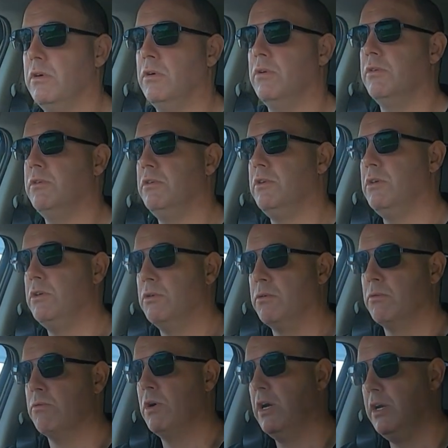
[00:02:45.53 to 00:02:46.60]
on
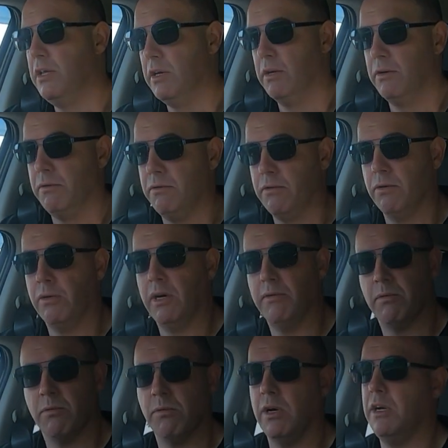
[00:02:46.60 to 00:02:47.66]
your radios, or
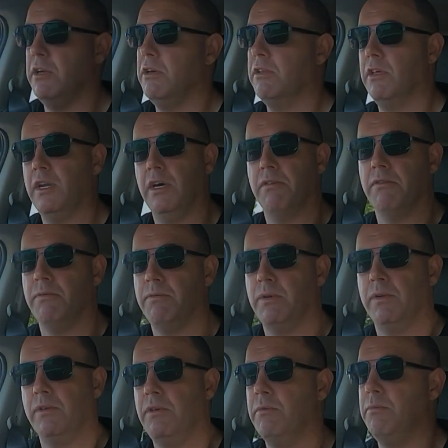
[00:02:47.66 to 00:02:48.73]
have a radio that has a
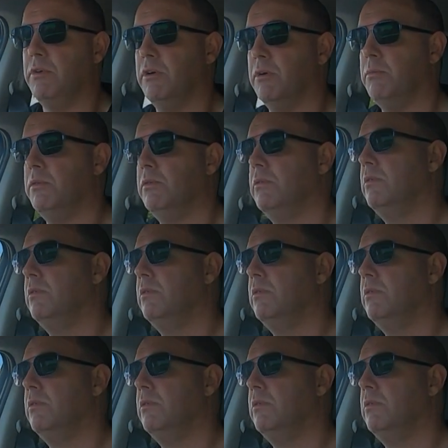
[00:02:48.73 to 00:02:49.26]
volume knob?